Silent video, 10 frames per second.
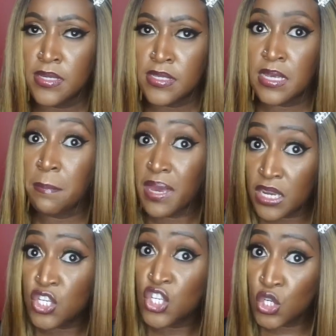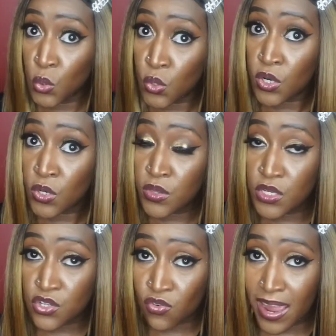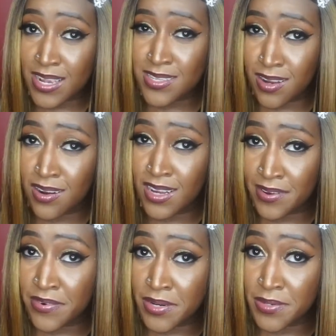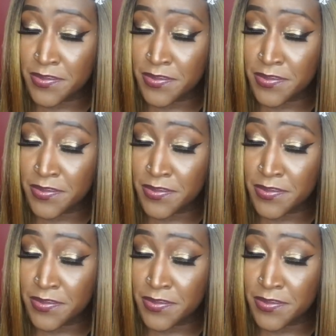to make sure the tracks are covered.